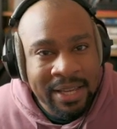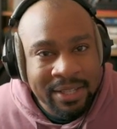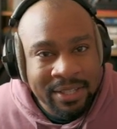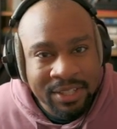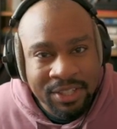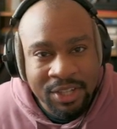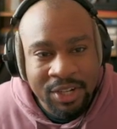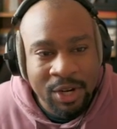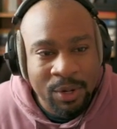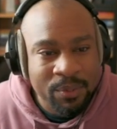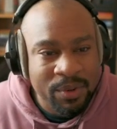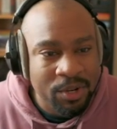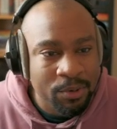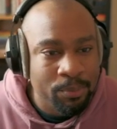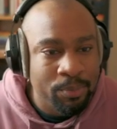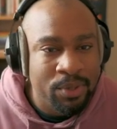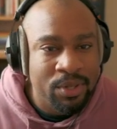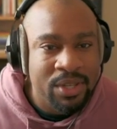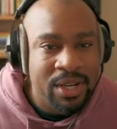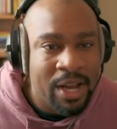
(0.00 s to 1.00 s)
when you're
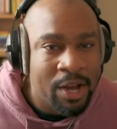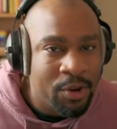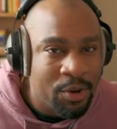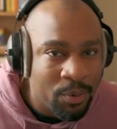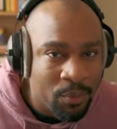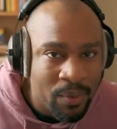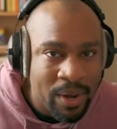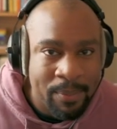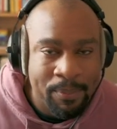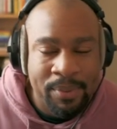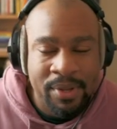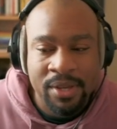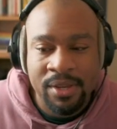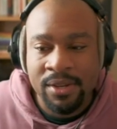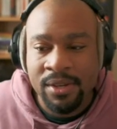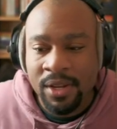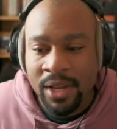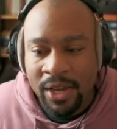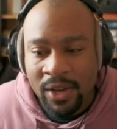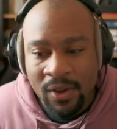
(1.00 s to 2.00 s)
pulling out your weapon
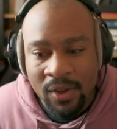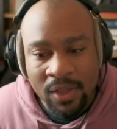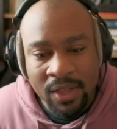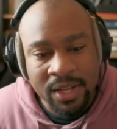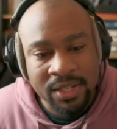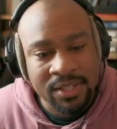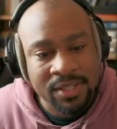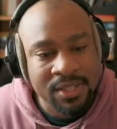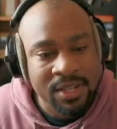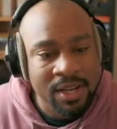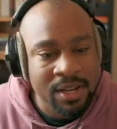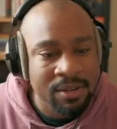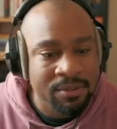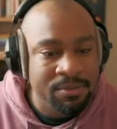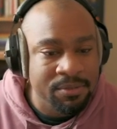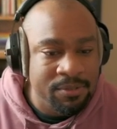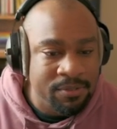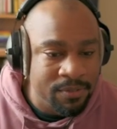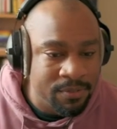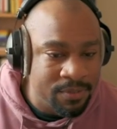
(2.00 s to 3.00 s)
and like all that stuff,
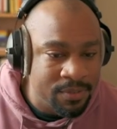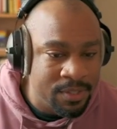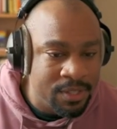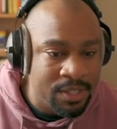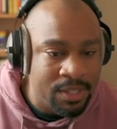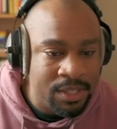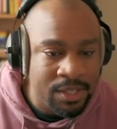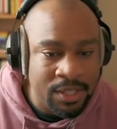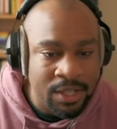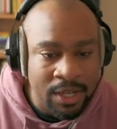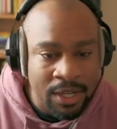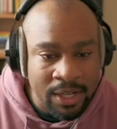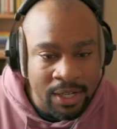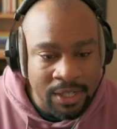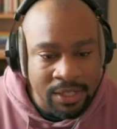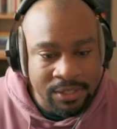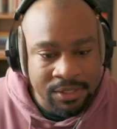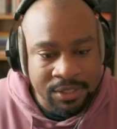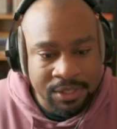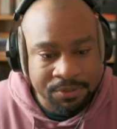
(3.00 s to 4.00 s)
the
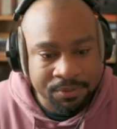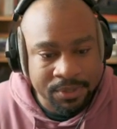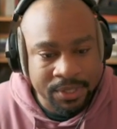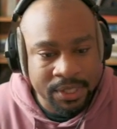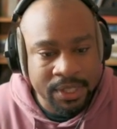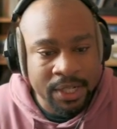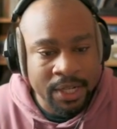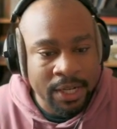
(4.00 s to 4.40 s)
different